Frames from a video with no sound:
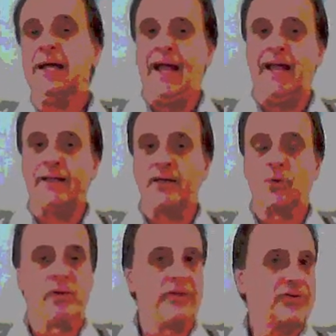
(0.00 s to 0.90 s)
and
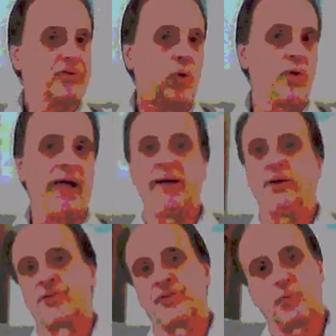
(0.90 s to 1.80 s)
where these
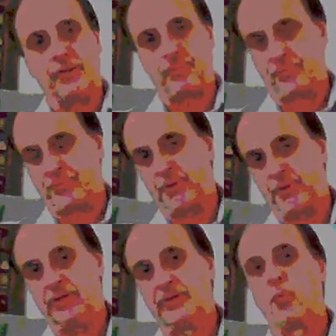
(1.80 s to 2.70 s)
tornadoes sweep
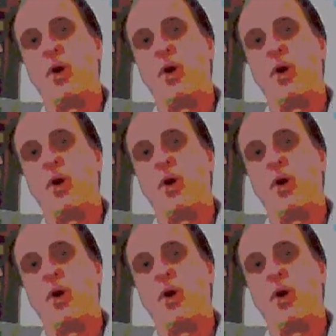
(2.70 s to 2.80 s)
through and the